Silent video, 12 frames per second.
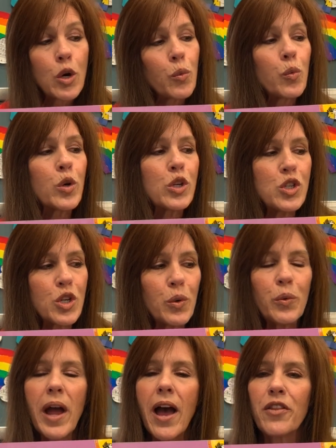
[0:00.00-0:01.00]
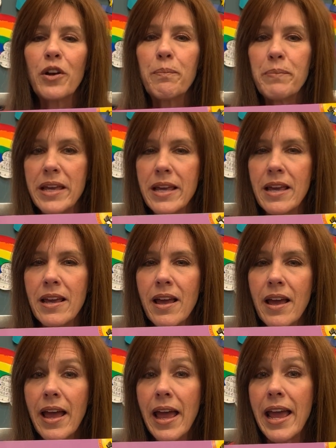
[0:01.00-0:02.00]
would you rather be
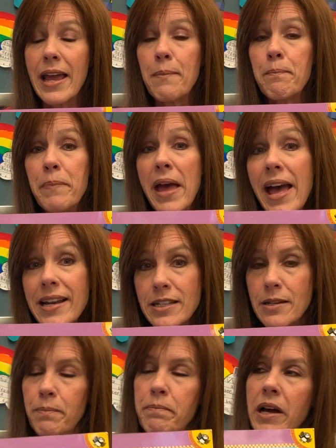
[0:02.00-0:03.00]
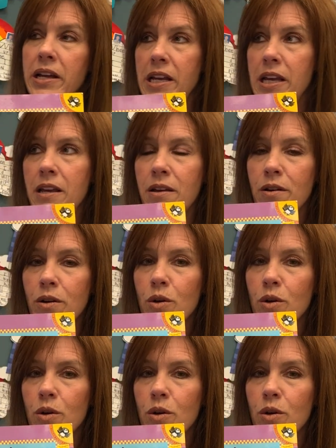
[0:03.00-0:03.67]
a pet bunny